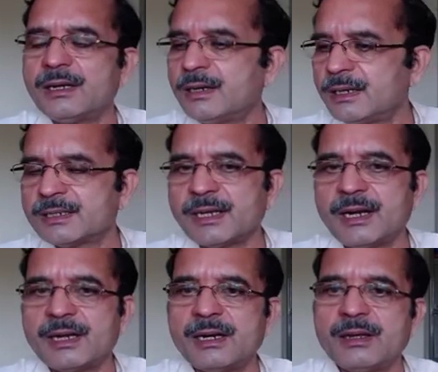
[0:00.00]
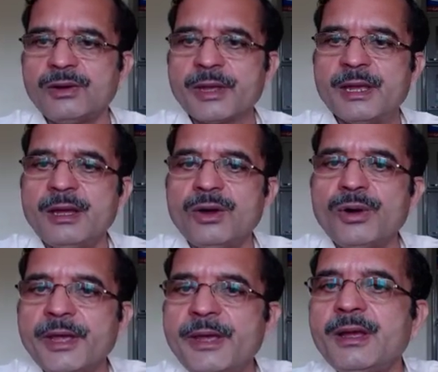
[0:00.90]
disconnected.
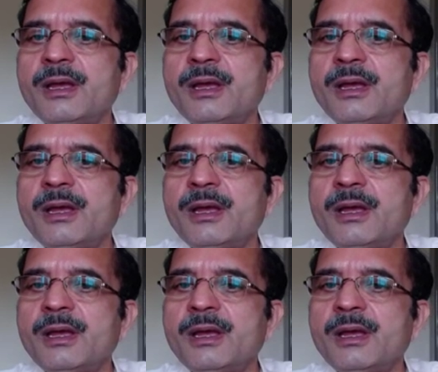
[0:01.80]
Okay,